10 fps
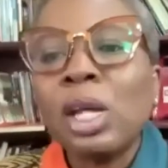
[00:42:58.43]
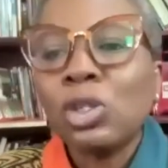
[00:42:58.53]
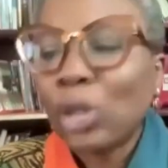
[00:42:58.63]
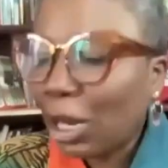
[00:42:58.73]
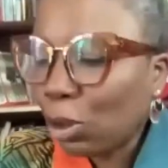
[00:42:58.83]

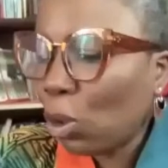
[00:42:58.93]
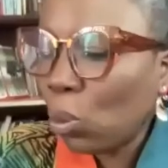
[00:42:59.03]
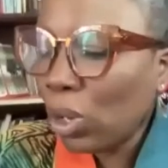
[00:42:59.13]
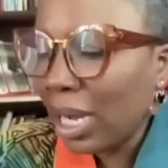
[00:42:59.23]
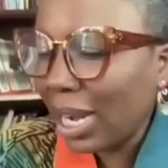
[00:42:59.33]
So I don't know
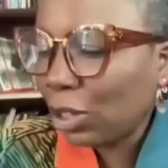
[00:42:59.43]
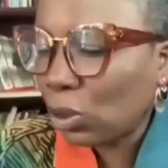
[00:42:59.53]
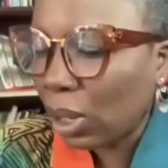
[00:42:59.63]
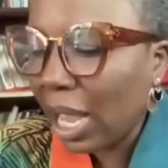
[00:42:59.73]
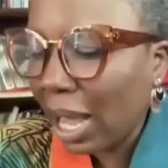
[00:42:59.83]
who needed
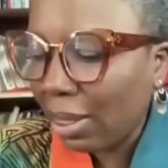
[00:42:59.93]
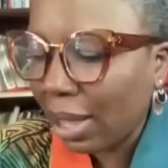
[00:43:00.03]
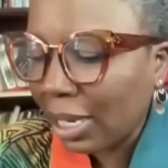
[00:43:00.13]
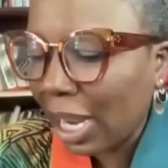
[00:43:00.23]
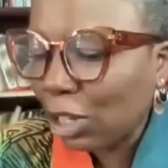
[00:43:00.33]
to hear
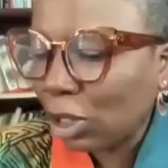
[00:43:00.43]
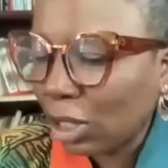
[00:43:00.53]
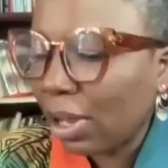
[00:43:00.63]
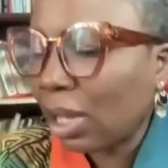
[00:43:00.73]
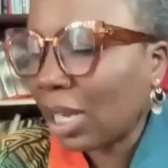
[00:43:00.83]
that. I
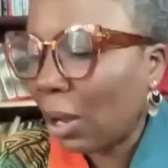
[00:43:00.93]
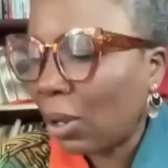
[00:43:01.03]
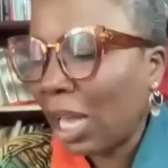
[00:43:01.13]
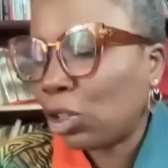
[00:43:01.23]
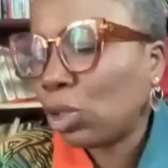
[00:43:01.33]
just felt
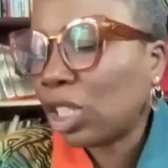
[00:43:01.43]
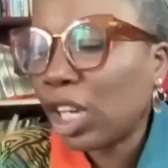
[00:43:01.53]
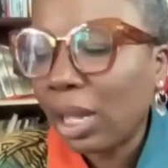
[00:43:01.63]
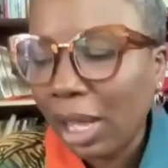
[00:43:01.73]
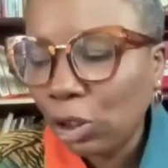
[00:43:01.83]
I should
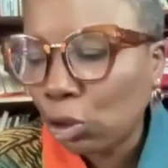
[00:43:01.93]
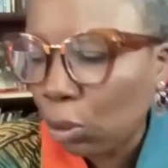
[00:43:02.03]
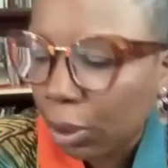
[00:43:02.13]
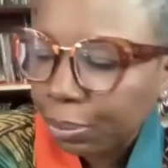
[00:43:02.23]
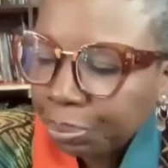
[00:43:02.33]
share that
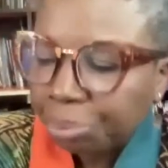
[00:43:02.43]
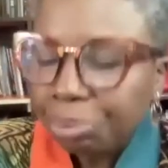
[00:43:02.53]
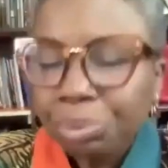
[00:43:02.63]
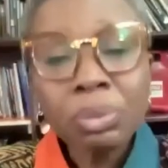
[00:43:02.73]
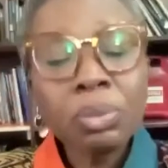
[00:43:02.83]
story.
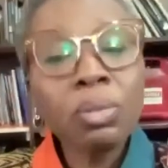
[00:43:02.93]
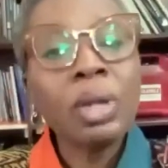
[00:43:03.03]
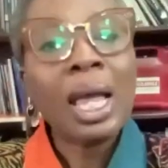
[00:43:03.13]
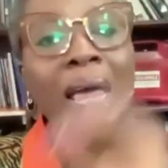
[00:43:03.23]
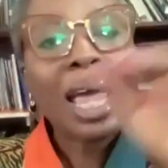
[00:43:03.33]

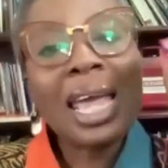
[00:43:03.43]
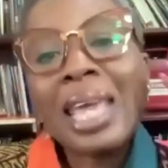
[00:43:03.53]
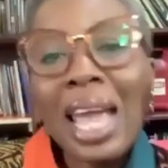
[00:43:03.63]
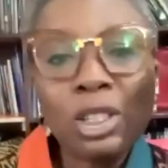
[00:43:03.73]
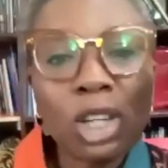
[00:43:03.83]
Again,